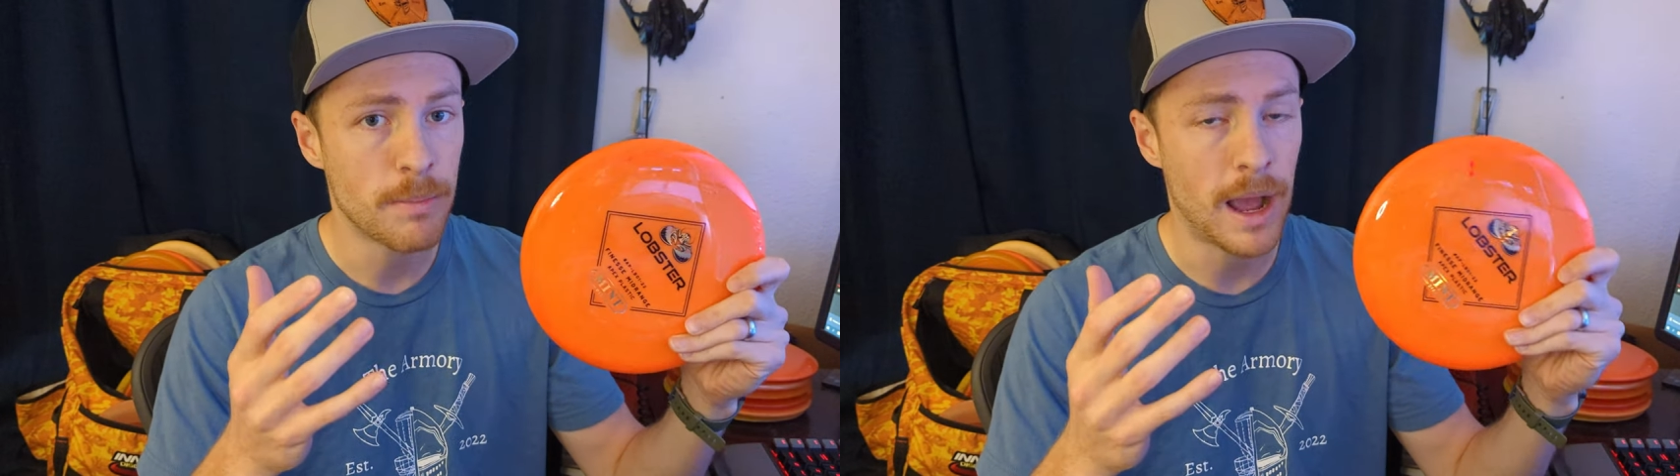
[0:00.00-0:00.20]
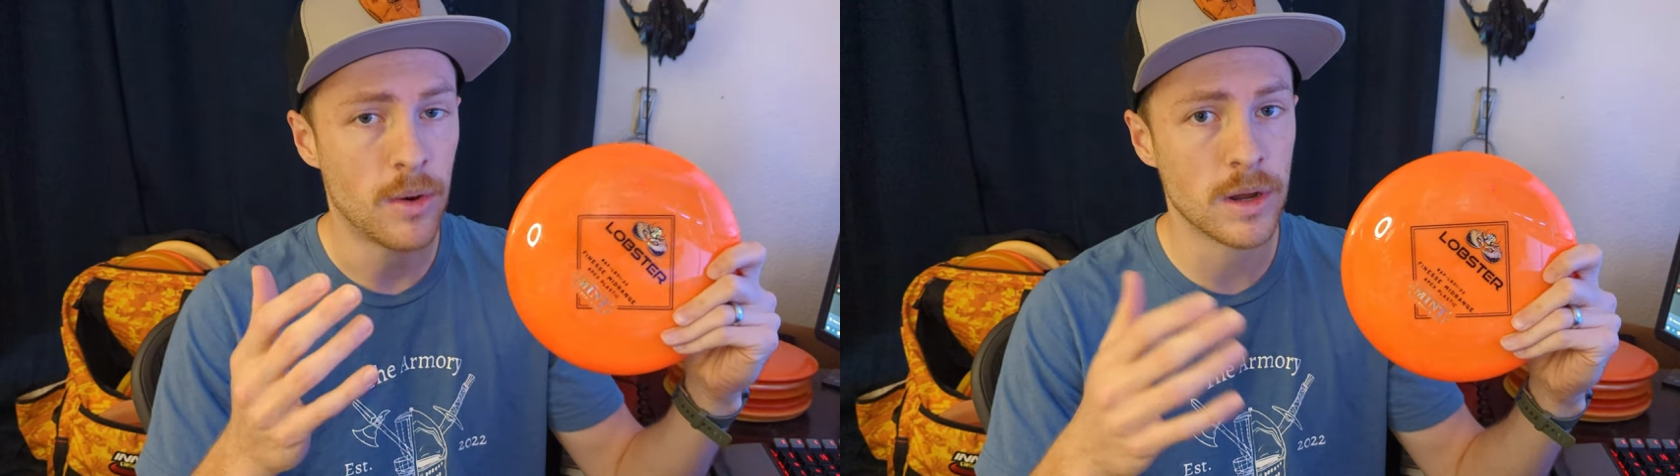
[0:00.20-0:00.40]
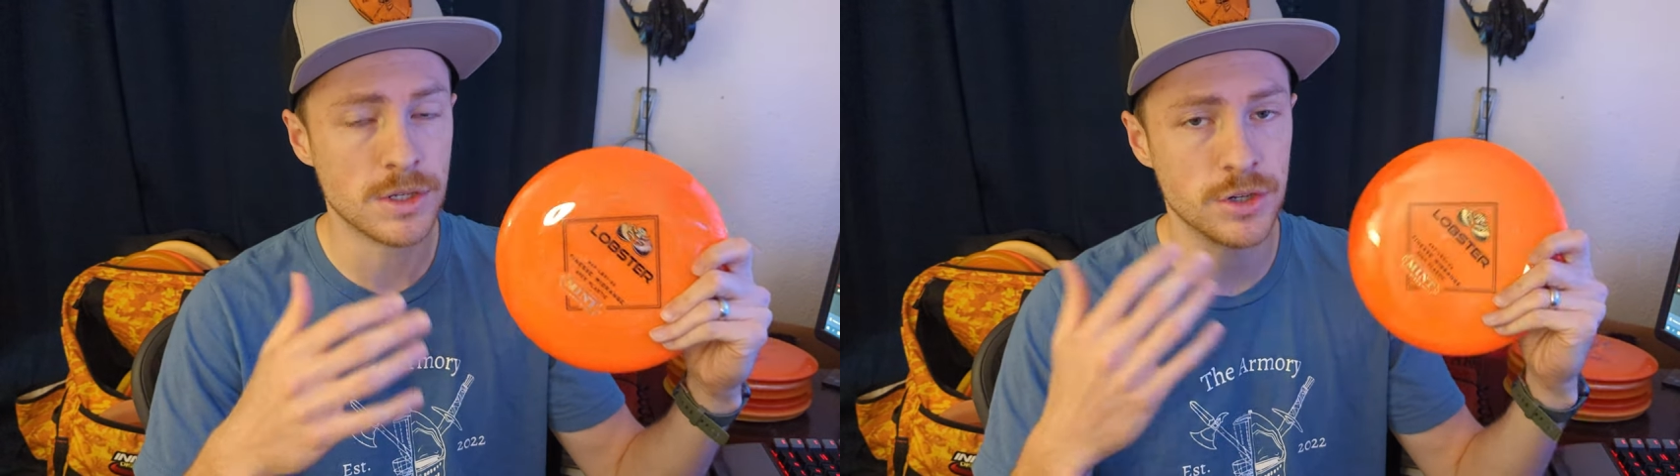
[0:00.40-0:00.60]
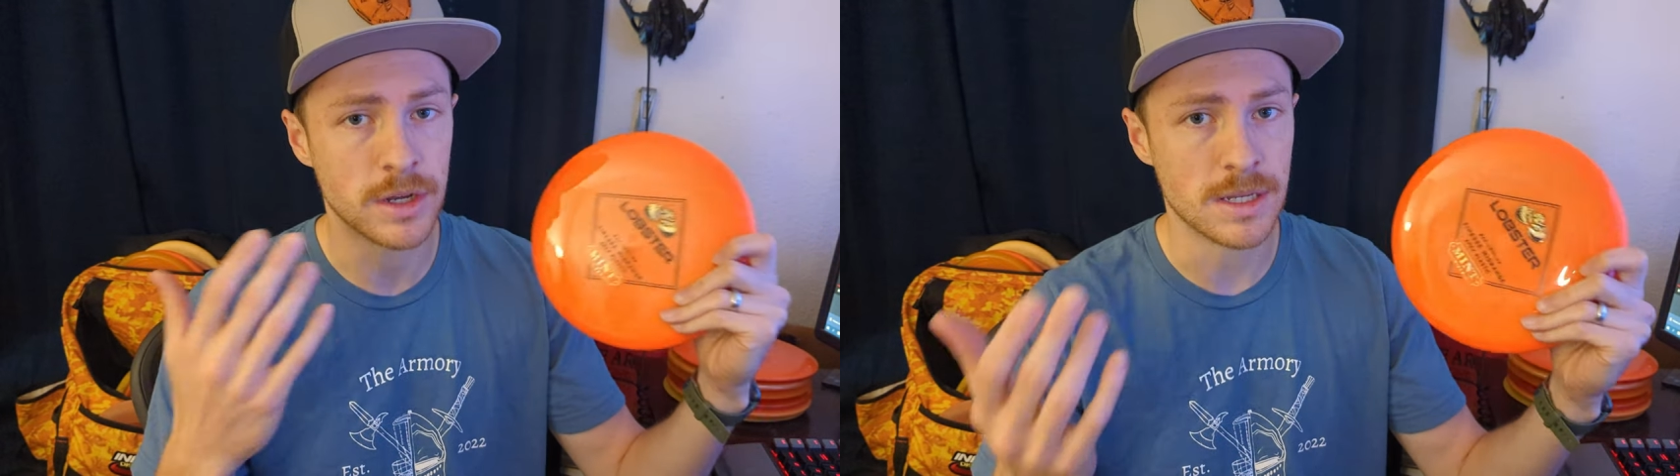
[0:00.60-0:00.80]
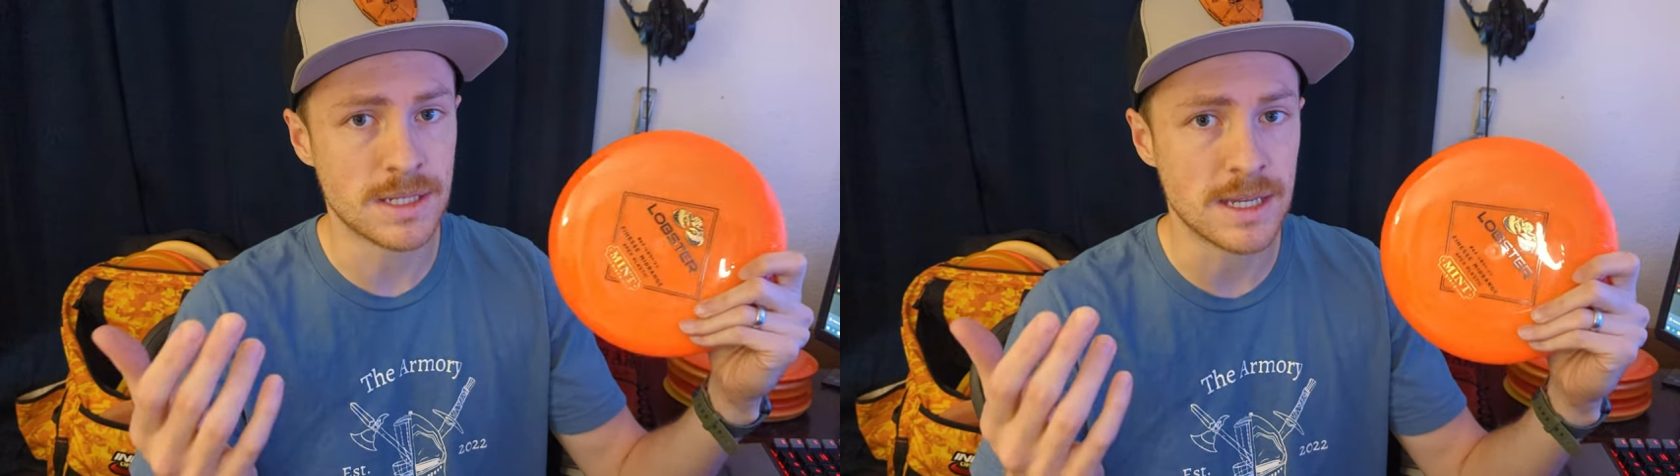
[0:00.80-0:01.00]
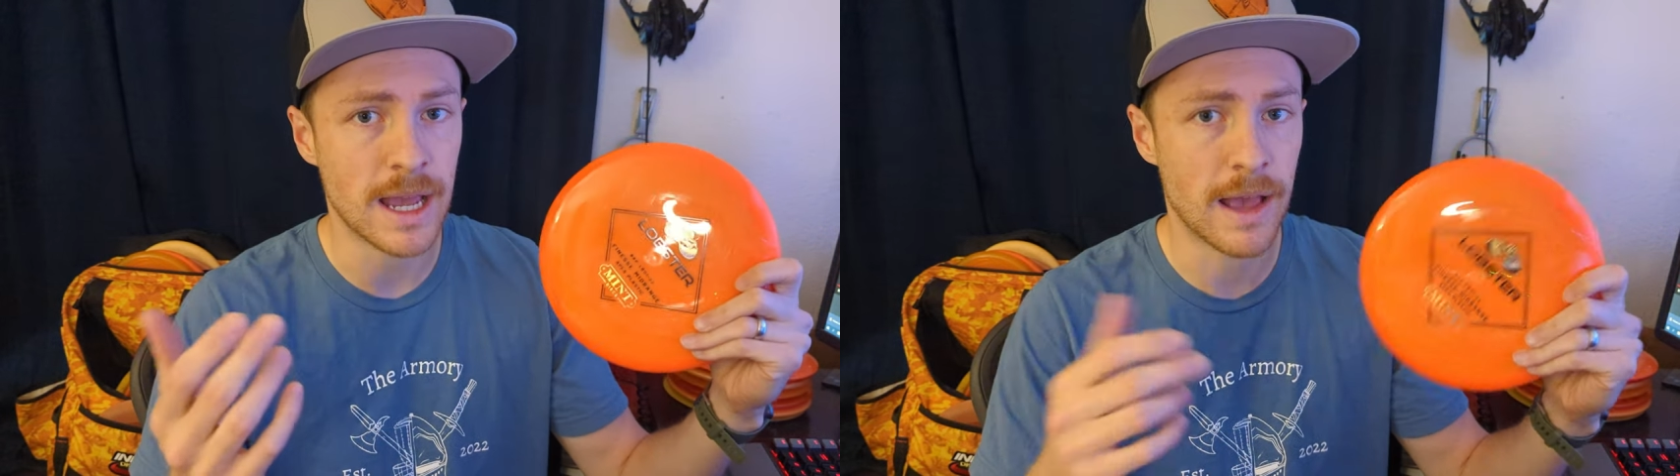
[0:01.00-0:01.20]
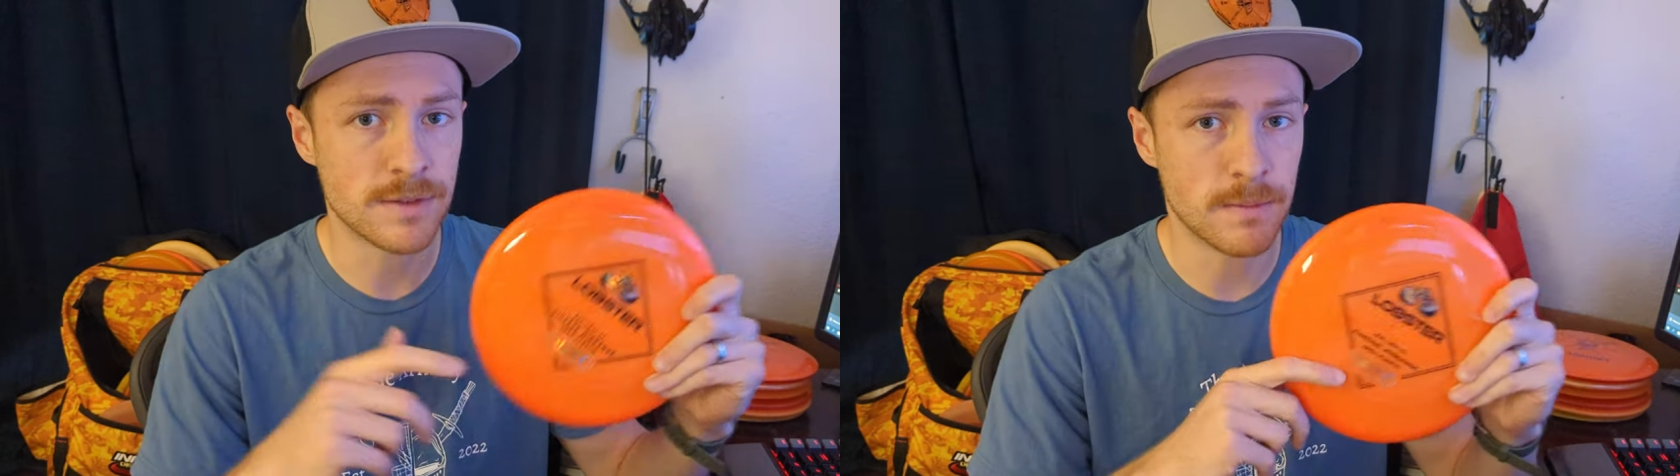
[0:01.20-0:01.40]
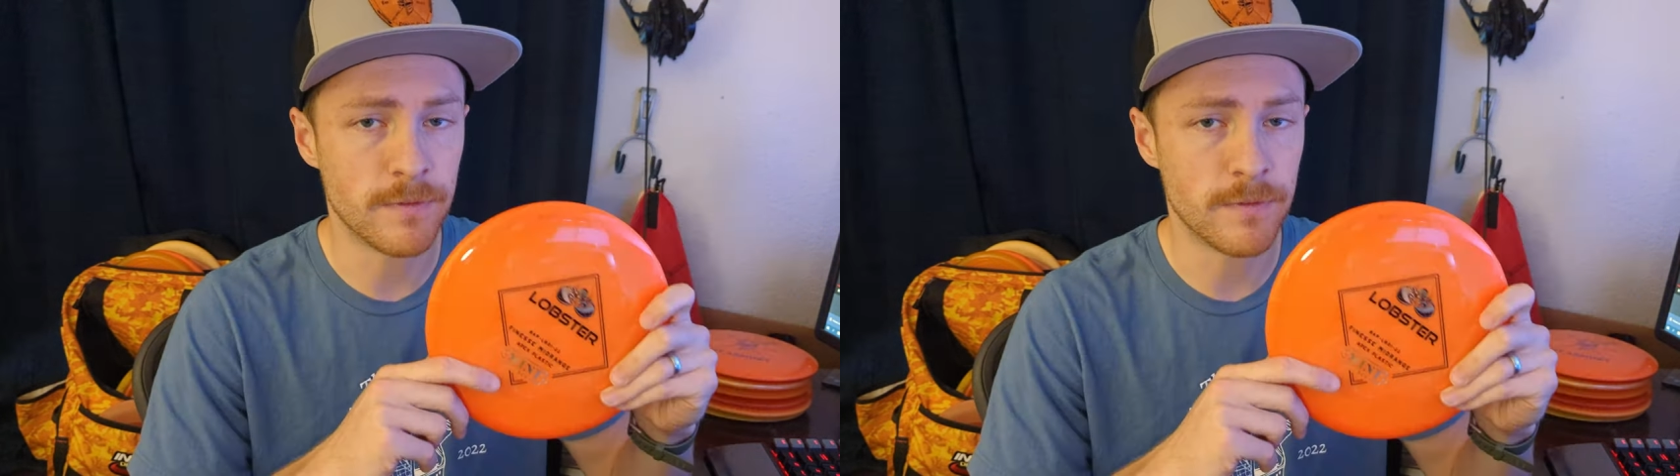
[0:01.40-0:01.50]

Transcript: power, as you're going to see, I have some